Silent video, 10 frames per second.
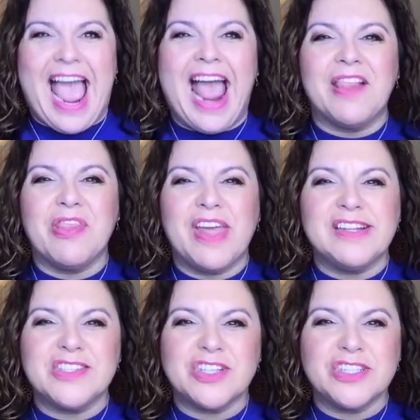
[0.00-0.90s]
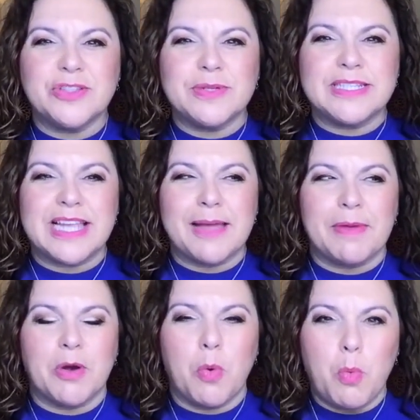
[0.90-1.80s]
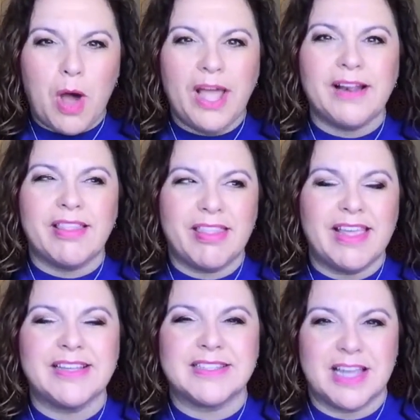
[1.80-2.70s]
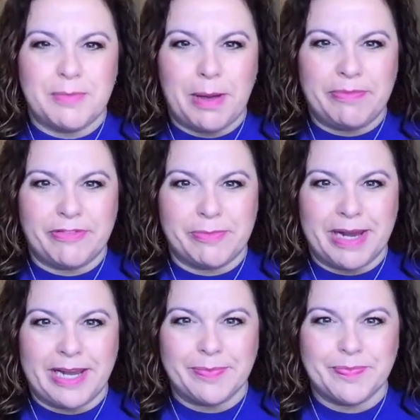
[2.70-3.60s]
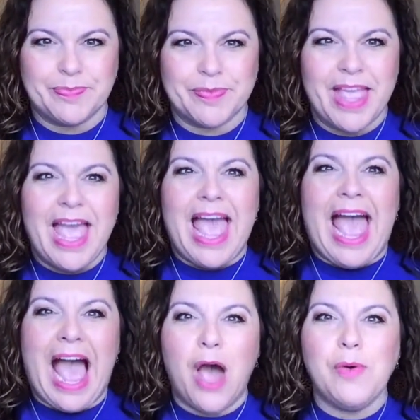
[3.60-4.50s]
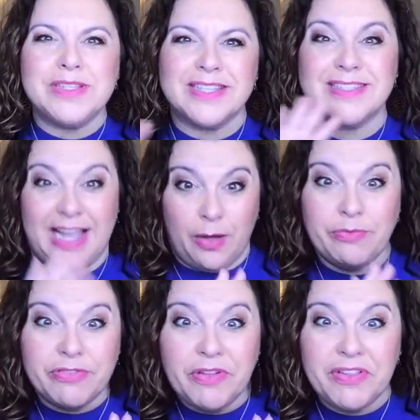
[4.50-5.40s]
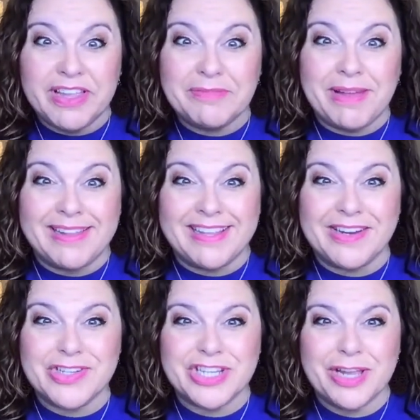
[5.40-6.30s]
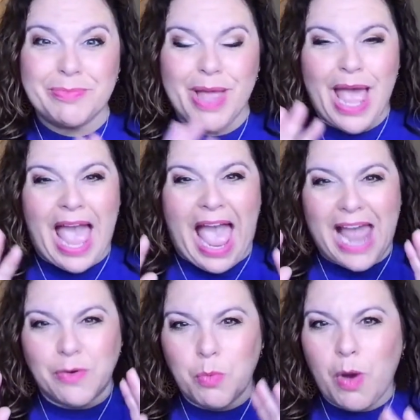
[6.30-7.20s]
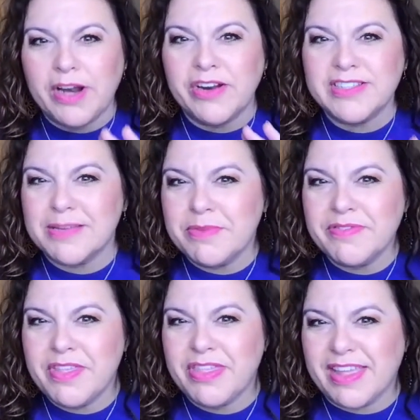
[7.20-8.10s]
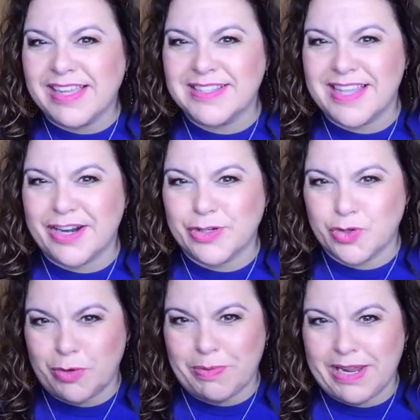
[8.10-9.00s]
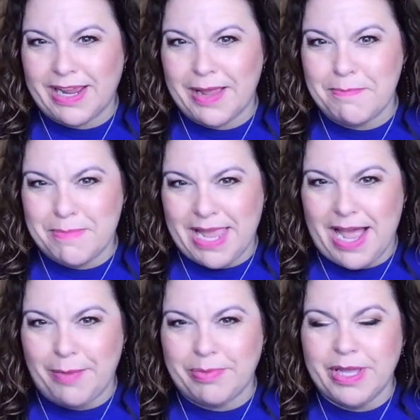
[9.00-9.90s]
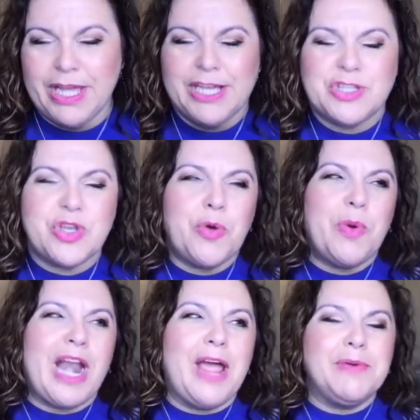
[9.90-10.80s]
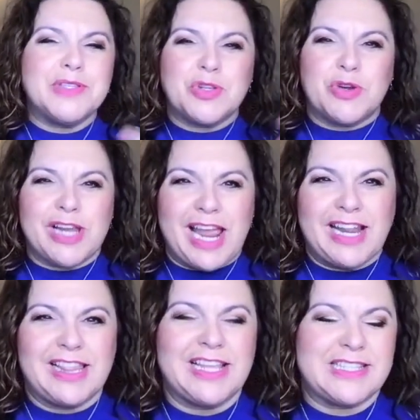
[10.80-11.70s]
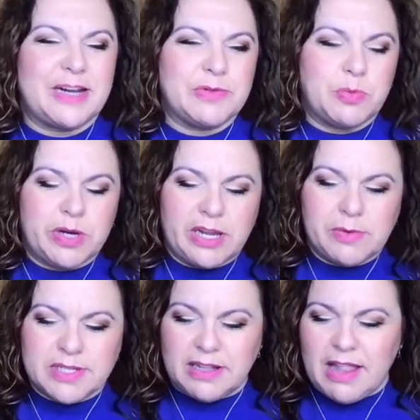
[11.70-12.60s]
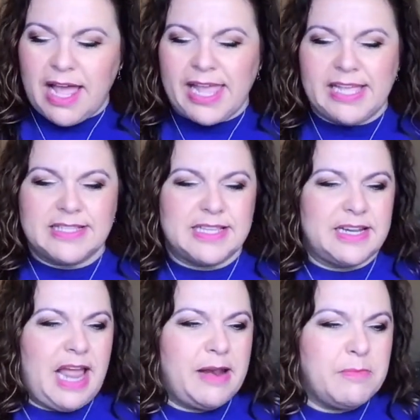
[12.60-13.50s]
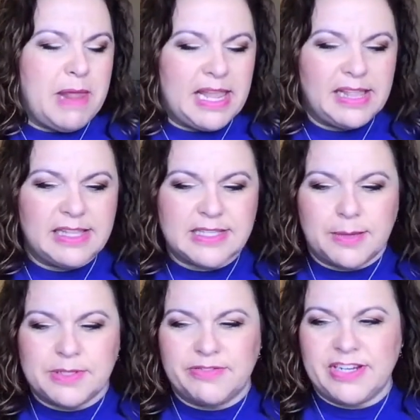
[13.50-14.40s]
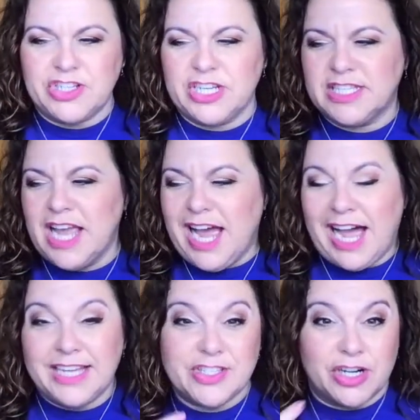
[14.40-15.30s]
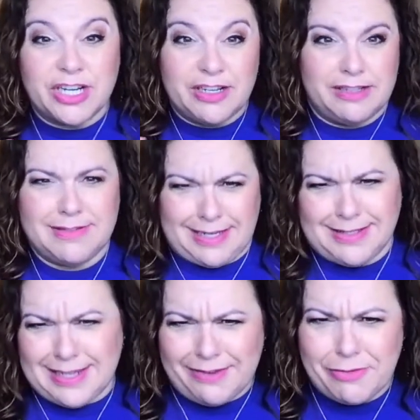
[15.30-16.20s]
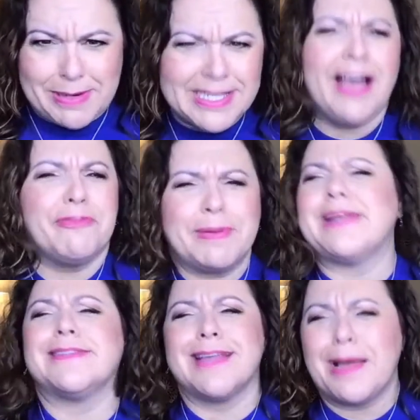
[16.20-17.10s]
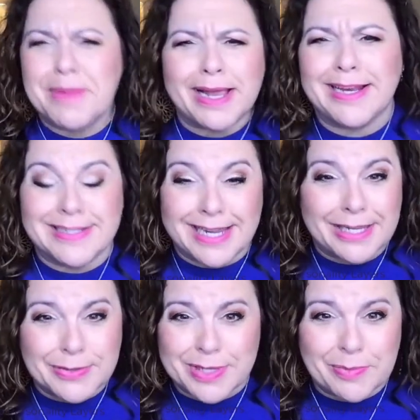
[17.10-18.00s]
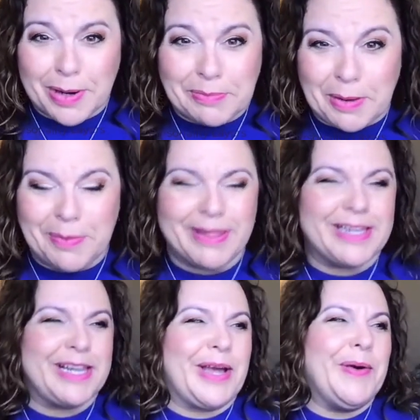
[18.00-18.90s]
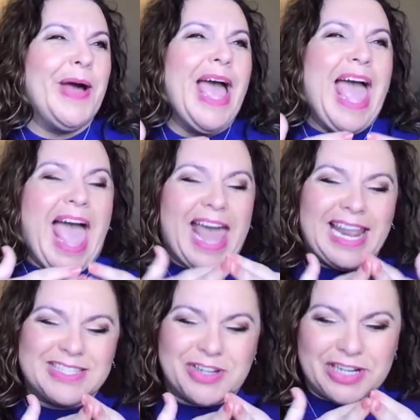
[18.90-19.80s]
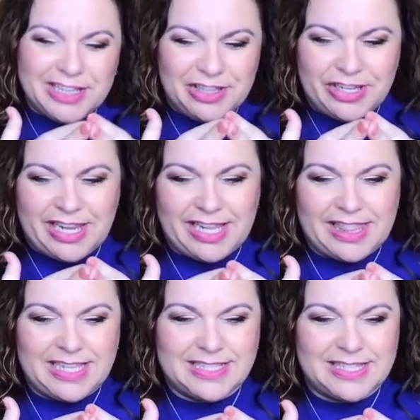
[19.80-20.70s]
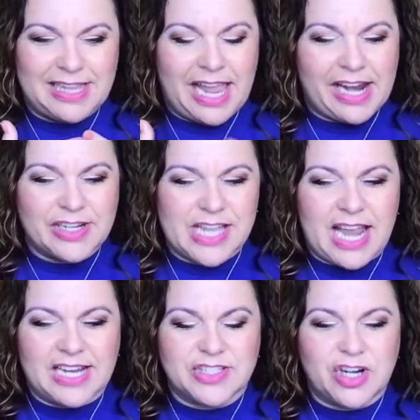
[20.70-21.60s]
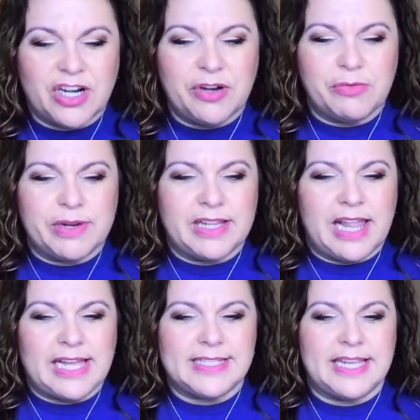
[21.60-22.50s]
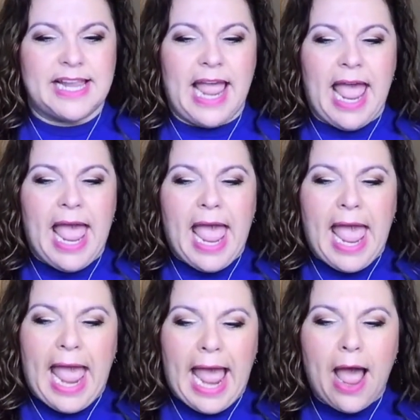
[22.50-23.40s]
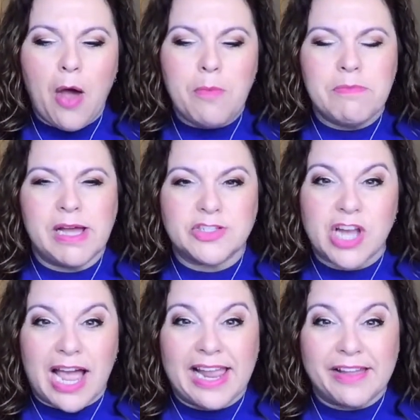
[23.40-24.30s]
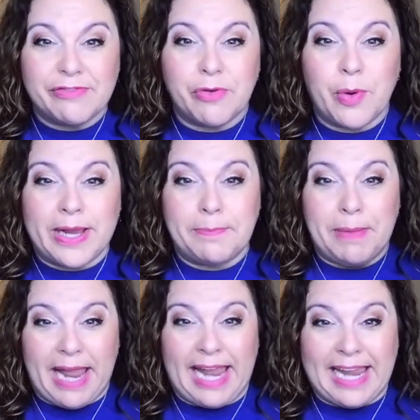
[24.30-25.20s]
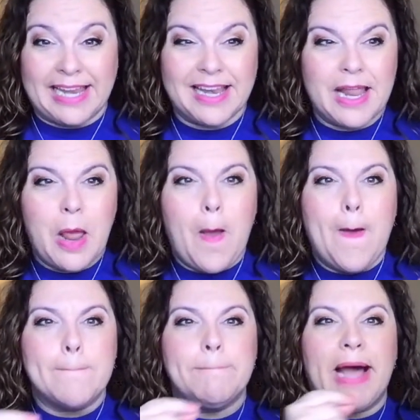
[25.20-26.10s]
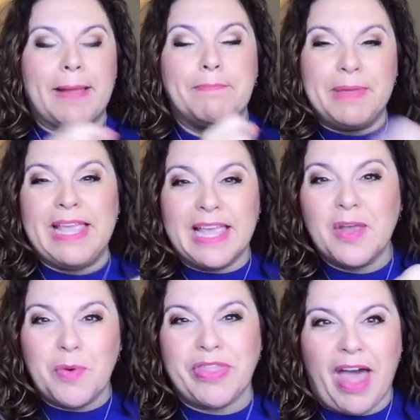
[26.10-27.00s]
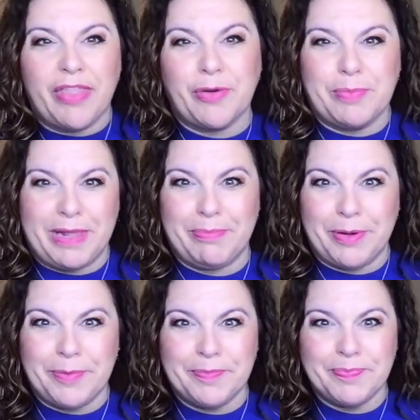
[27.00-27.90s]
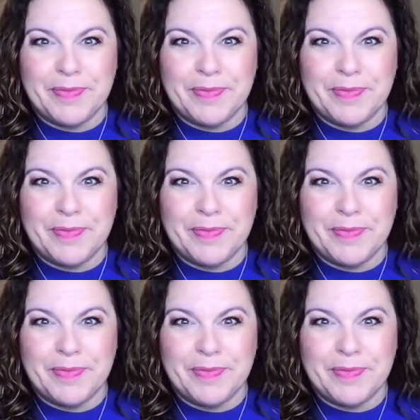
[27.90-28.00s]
and then start to examine what things come up for me. How is this helpful in my leadership? And what are some of the things that are tripping me up? So when I was creating this and I was working with clients and making these observations, I started testing it for myself because I'm not going to take you somewhere I'm not willing to go. And I started looking at these layers and I started realizing how much I avoid pain by being with other people.